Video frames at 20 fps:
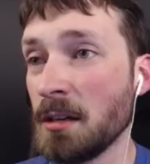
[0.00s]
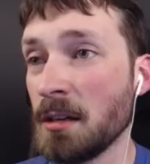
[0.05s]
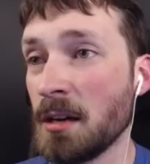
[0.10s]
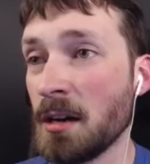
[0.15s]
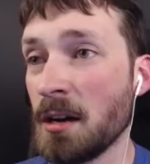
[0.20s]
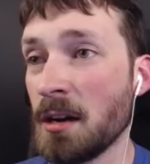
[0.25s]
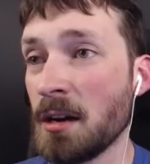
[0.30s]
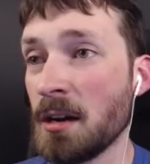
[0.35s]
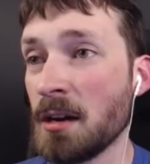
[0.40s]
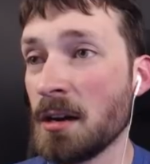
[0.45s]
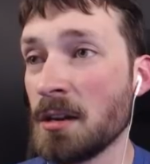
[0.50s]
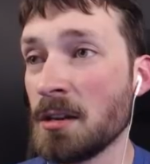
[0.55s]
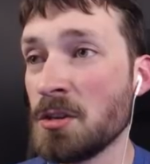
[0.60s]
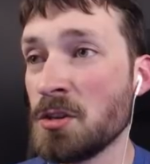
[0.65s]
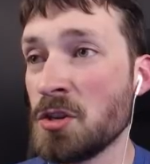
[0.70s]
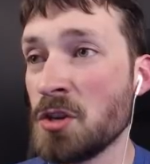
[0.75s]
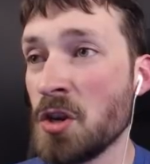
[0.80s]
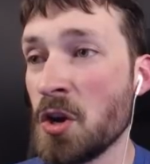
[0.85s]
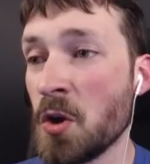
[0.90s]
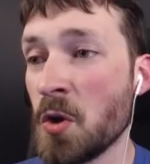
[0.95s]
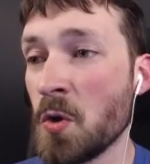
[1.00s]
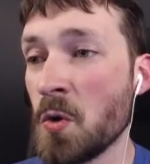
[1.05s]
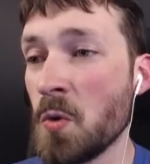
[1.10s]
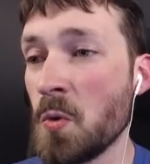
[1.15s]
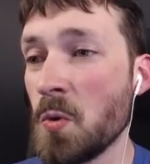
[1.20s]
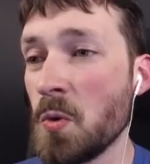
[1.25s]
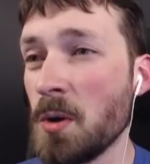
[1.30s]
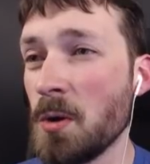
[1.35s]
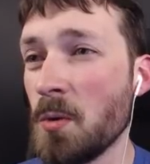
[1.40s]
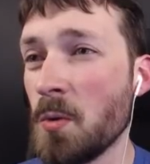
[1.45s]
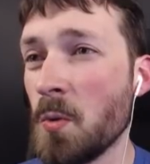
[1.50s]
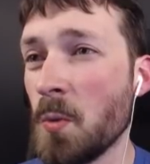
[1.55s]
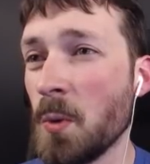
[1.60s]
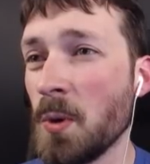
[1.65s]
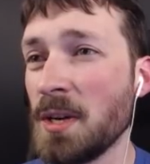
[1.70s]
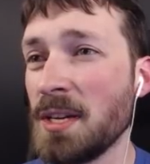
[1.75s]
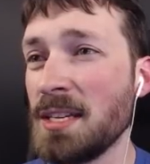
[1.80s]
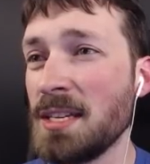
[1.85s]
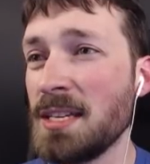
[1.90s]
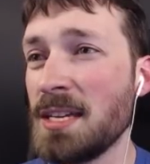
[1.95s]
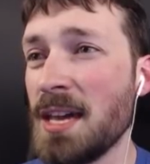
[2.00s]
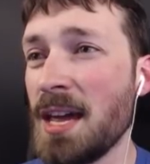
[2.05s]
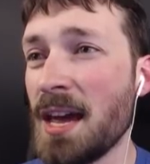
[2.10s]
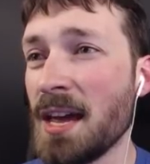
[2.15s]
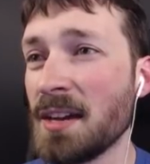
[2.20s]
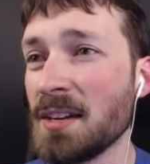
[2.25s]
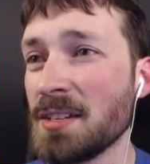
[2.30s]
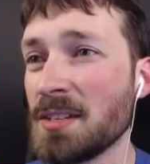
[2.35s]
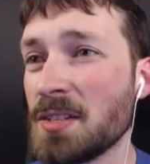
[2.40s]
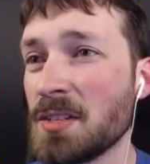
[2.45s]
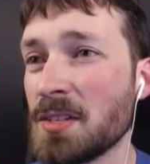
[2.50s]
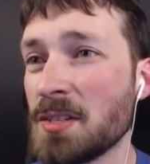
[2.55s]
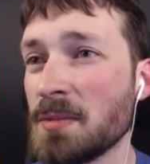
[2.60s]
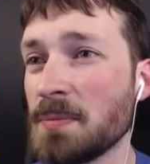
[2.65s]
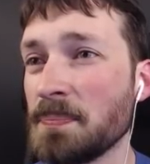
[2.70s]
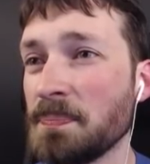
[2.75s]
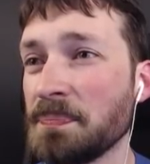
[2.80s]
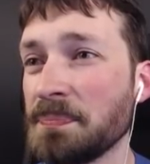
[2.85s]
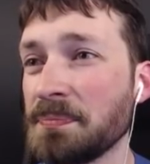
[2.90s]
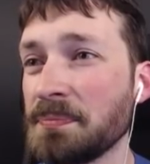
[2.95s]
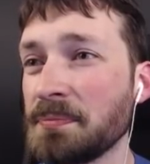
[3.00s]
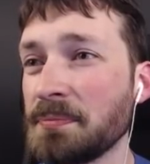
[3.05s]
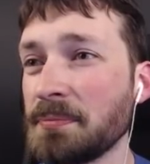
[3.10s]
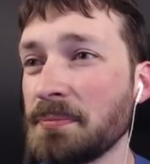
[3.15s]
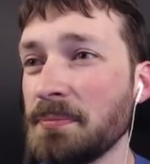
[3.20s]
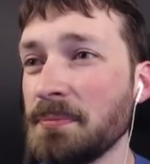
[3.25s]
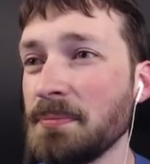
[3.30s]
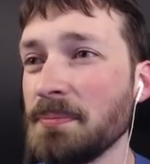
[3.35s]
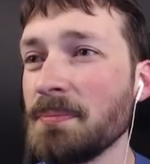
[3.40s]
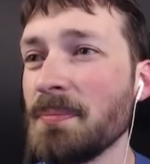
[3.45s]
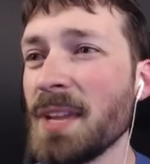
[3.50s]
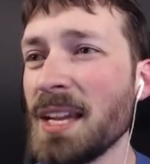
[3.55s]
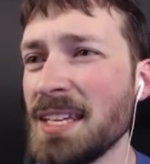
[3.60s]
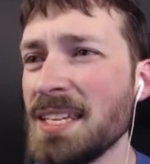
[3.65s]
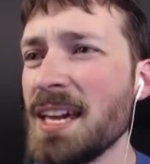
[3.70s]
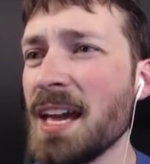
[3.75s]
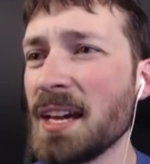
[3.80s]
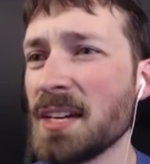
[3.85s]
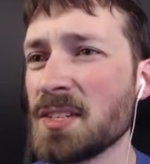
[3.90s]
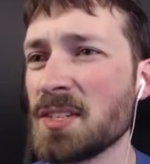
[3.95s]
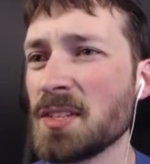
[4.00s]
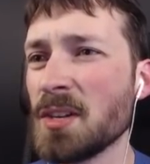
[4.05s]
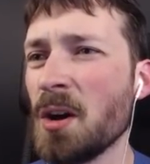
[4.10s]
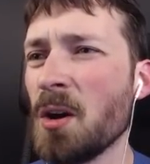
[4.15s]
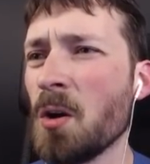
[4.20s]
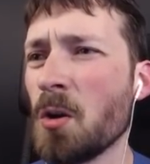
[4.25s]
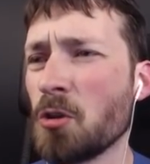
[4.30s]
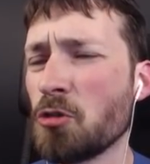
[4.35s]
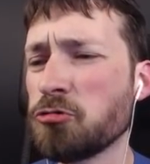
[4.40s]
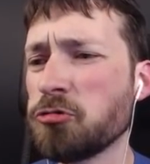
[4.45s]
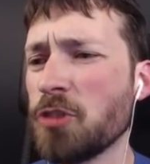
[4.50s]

Uh, no or yes? Yes. Oh,